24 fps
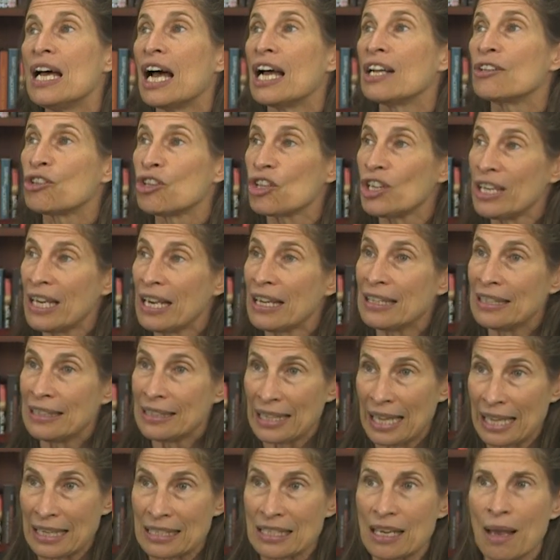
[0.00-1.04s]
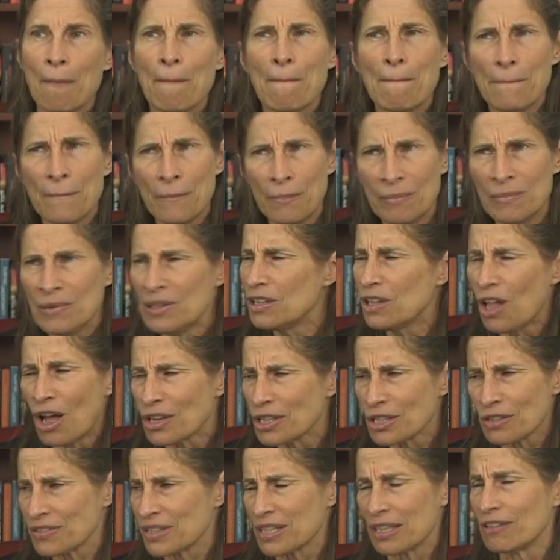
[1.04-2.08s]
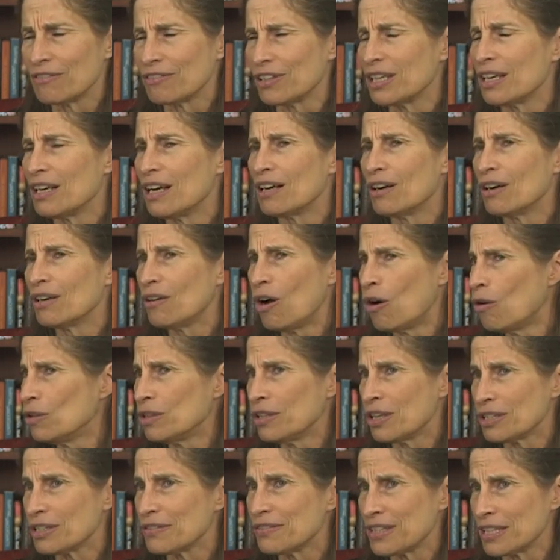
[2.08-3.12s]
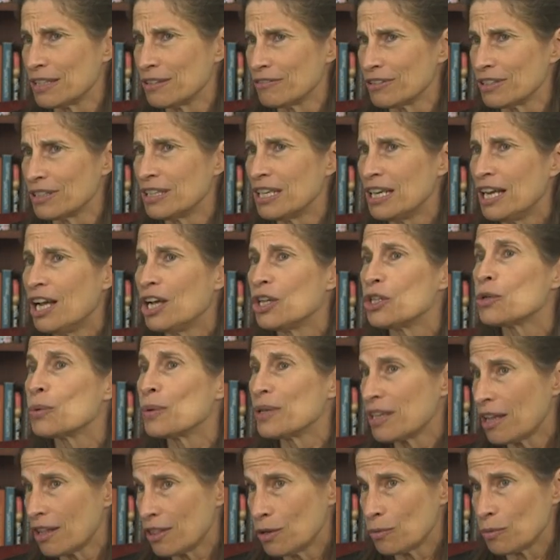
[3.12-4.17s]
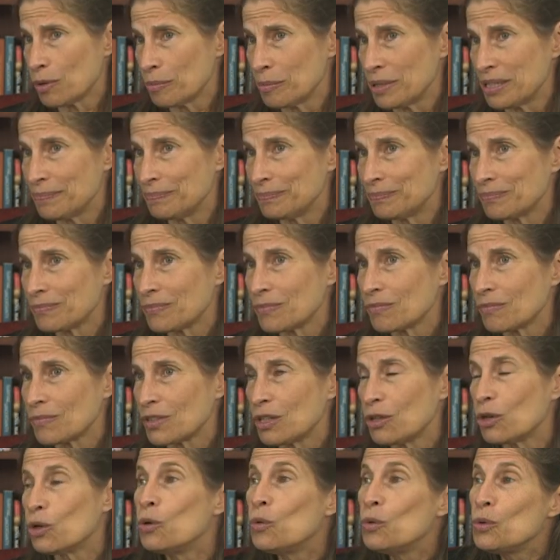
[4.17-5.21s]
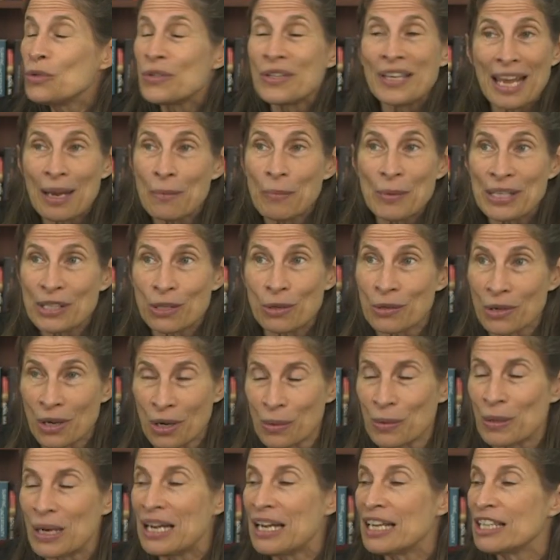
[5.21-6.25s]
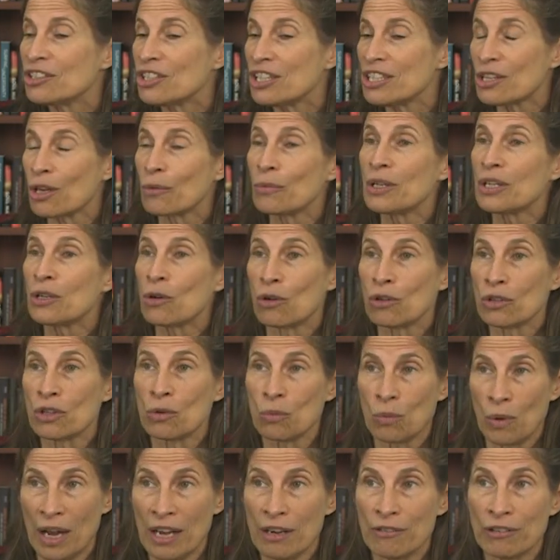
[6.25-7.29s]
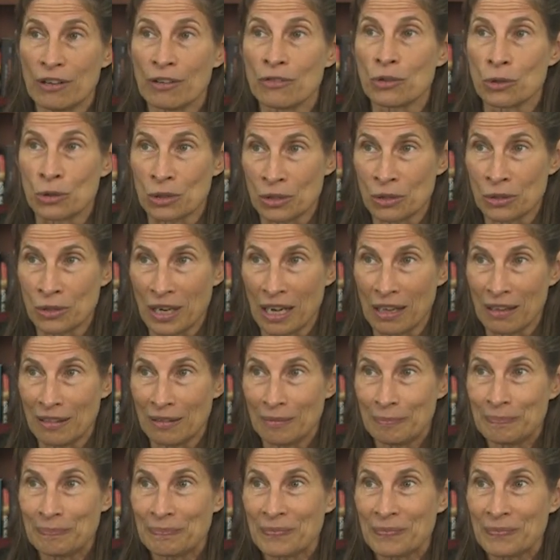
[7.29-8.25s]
and she had lent a lot of silver, a whole lot of silver, to another woman whose name we don't know. She's only called the wife of Orlugal.